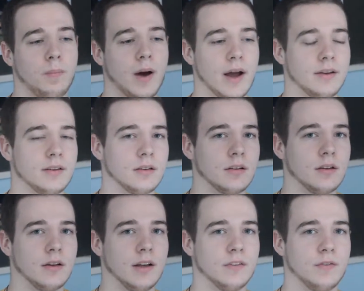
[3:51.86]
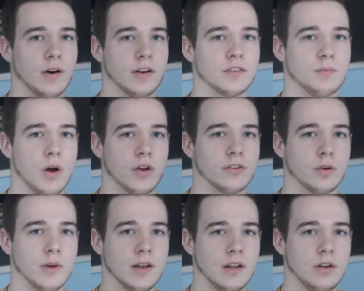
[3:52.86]
but it's very small,
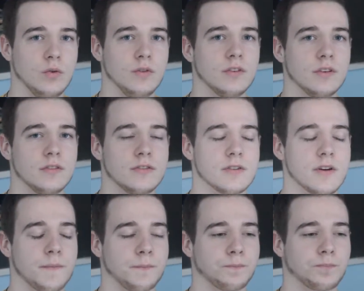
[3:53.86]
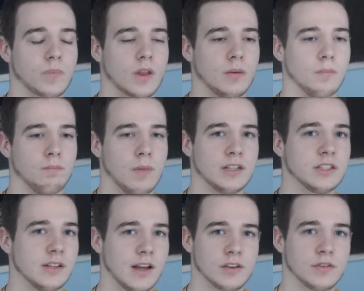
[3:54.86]
so it uses
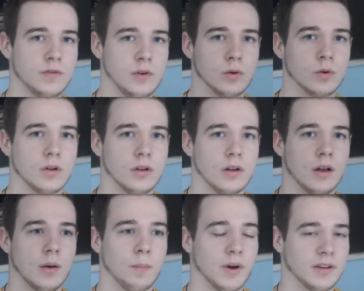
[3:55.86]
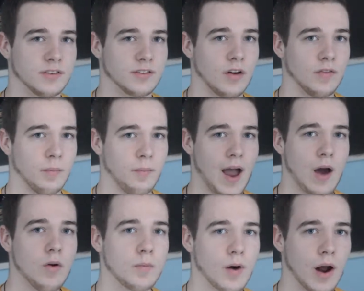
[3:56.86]
much less fuel. But to solve the
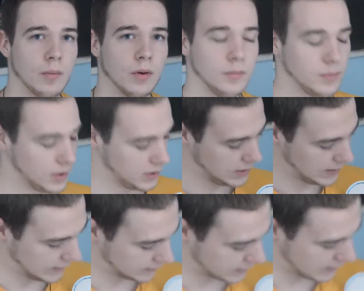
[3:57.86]
power problem, it's